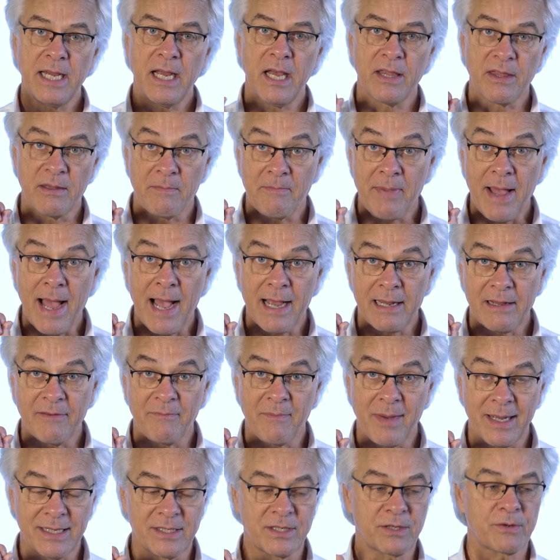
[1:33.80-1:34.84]
on the back of
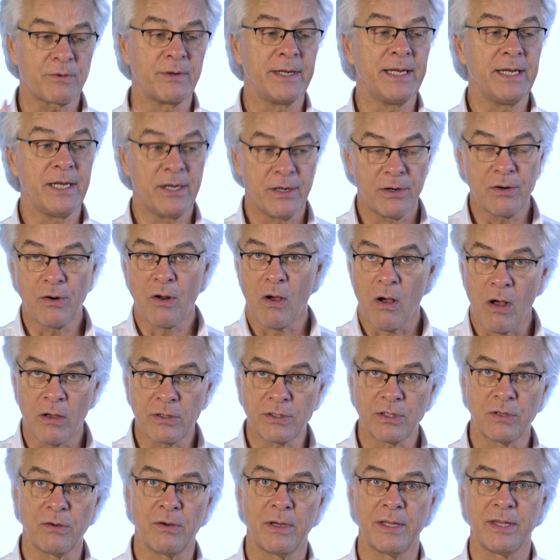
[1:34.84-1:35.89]
my screen here and
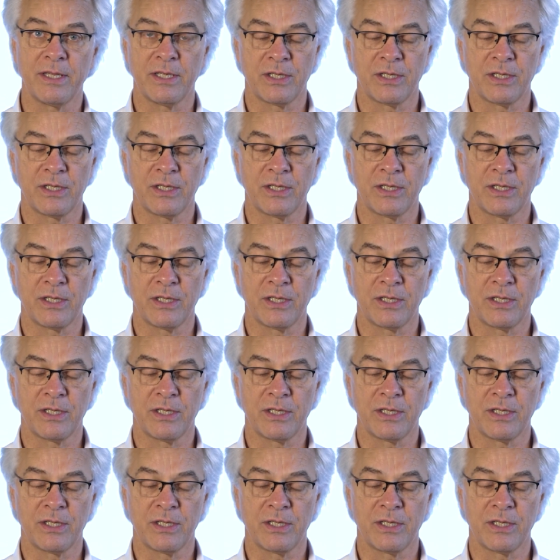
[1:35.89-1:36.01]
also on